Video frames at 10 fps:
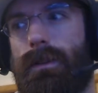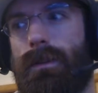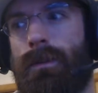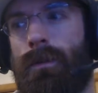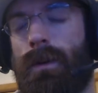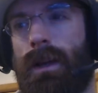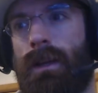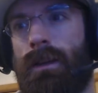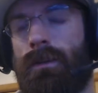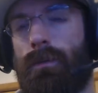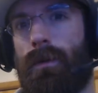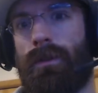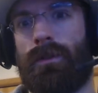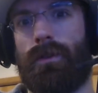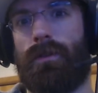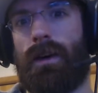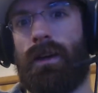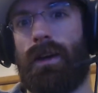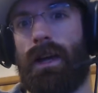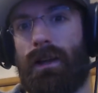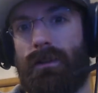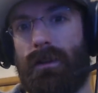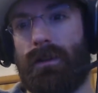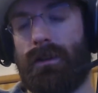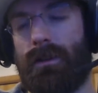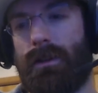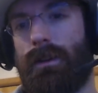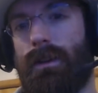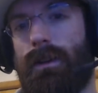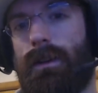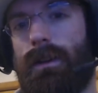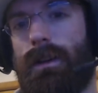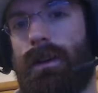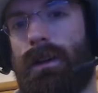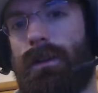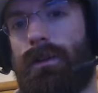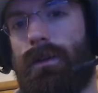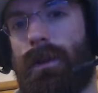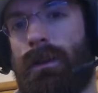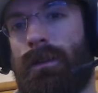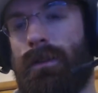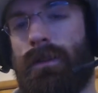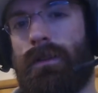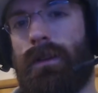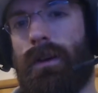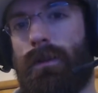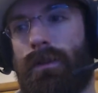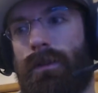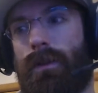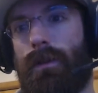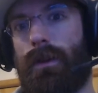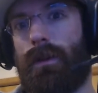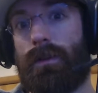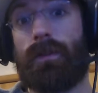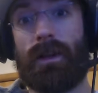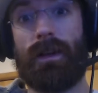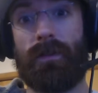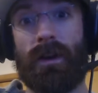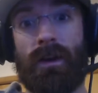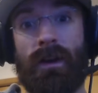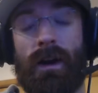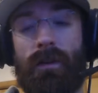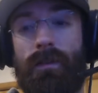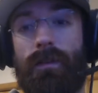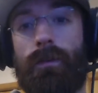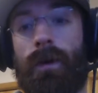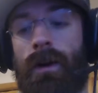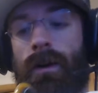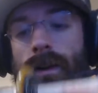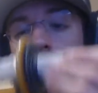one I need is a .058. So that difference there was significant enough where